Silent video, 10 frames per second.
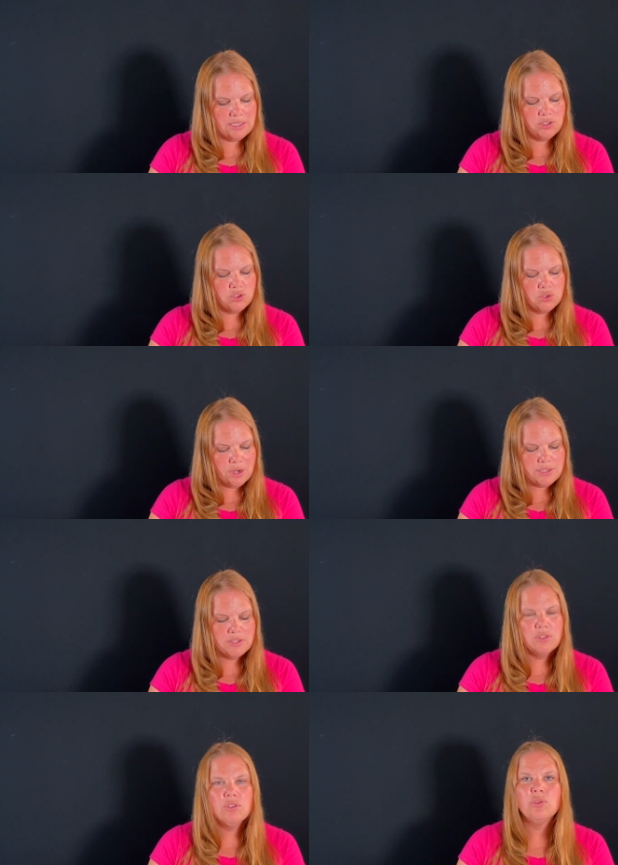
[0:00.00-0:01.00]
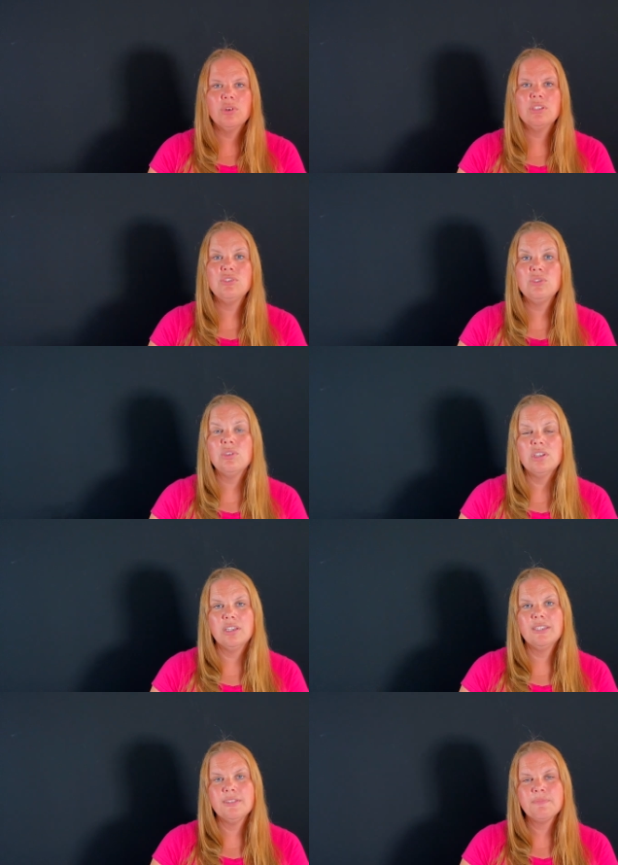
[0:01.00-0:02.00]
It says, Trust in the Lord and do
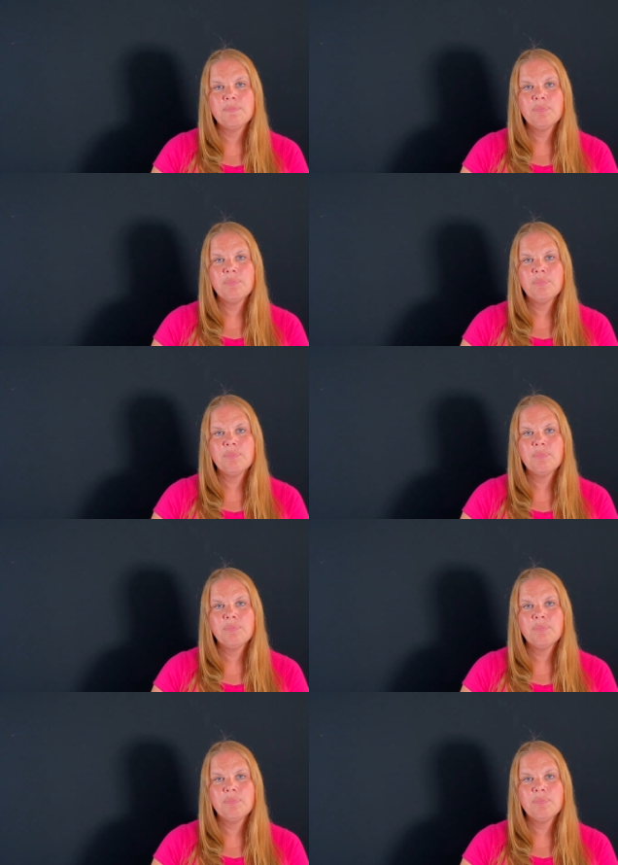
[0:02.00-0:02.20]
good.